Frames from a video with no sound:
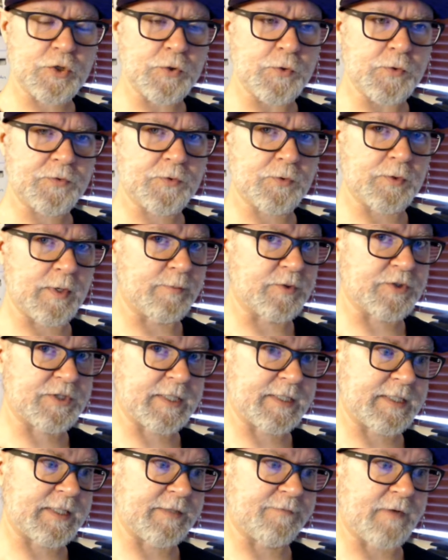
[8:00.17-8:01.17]
through number
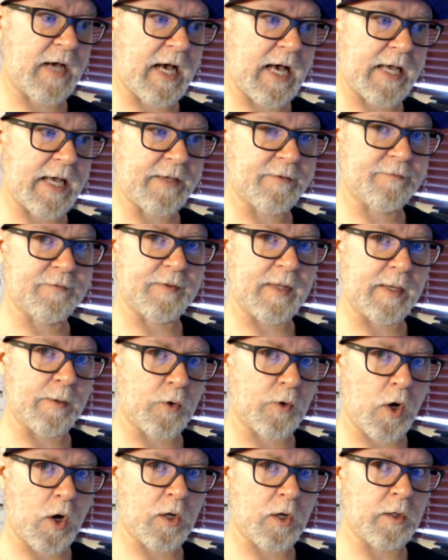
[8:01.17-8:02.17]
65, and they were
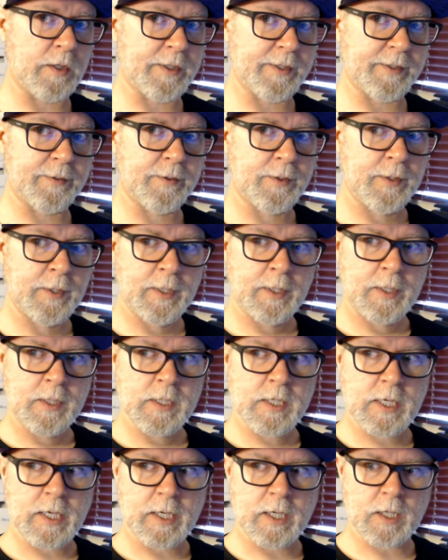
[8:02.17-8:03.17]
all in,
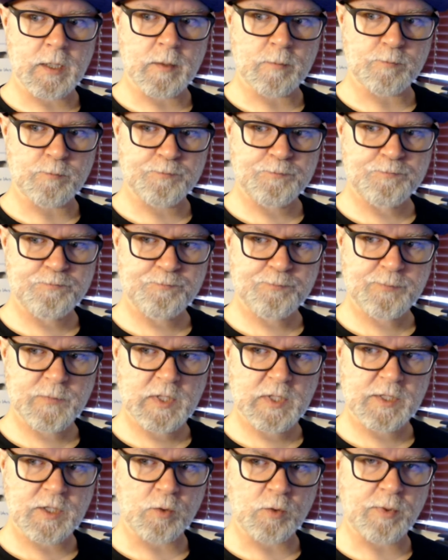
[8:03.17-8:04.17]

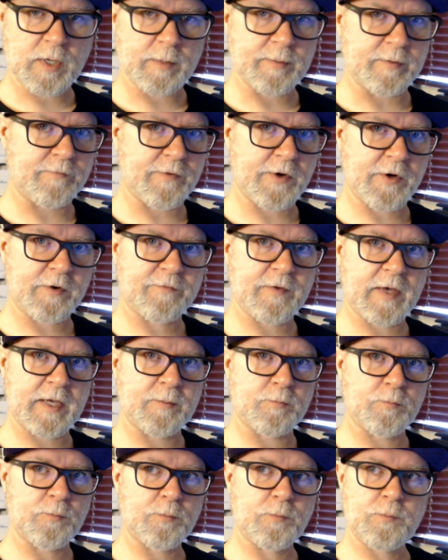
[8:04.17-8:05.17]
probably very
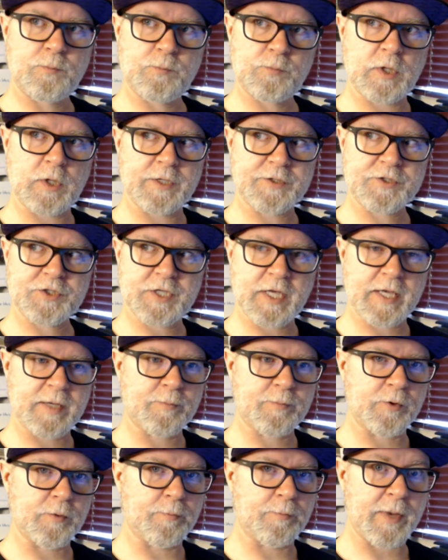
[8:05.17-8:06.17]
fine plush shape
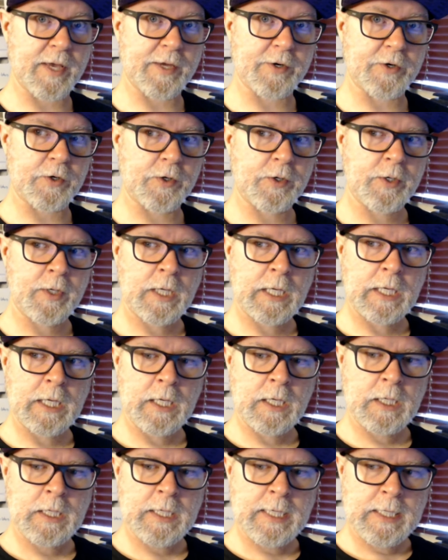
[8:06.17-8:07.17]
or better.
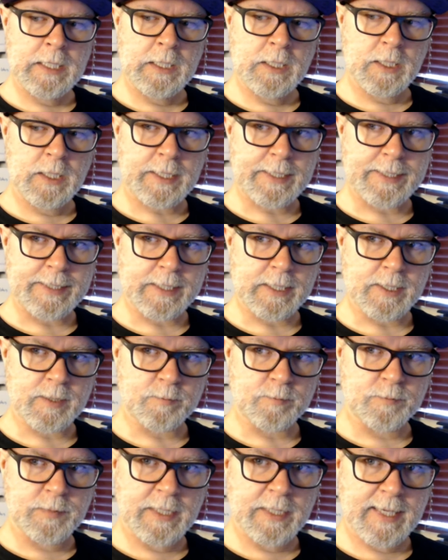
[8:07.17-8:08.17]

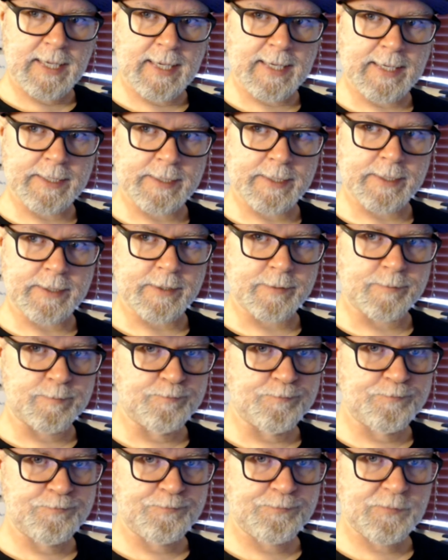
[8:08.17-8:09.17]
At
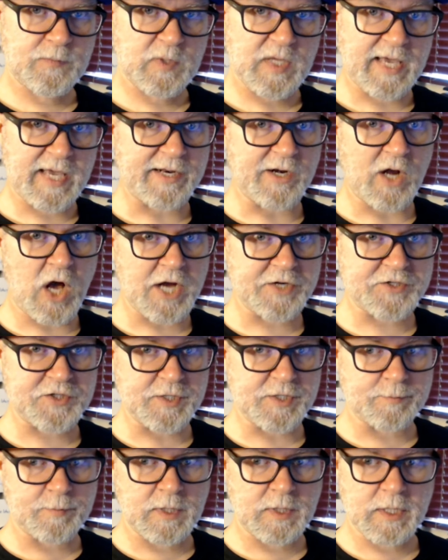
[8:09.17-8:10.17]
an
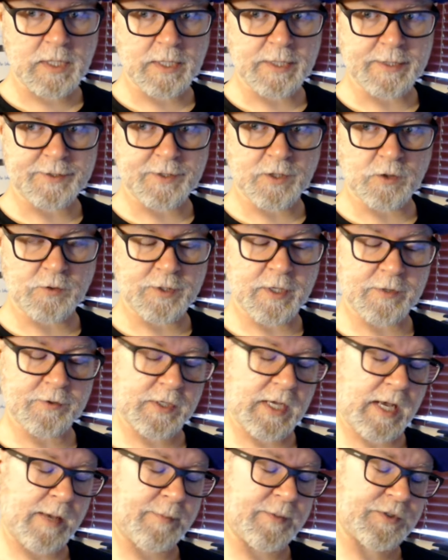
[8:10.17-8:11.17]
auction, another
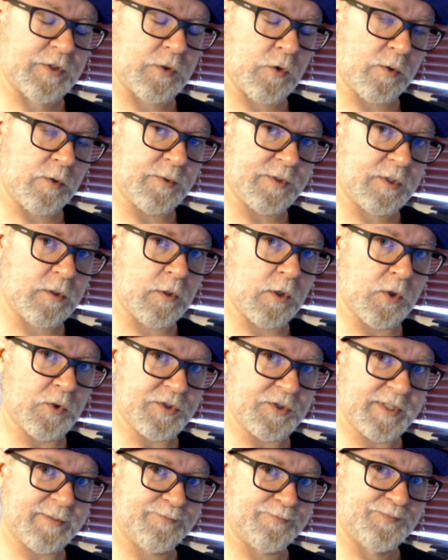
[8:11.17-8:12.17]
comic store was
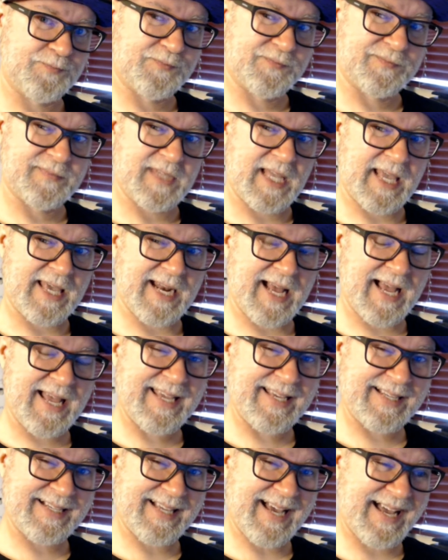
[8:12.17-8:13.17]
closing, and I
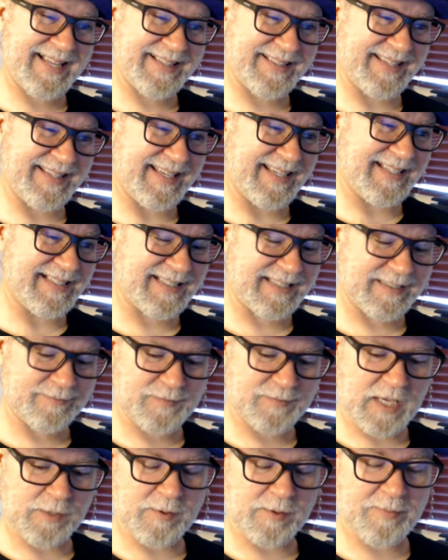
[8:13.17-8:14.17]
had gotten these.
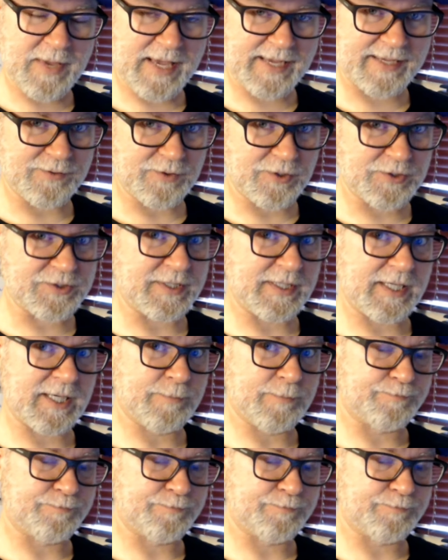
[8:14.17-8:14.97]
I went back and looked it up.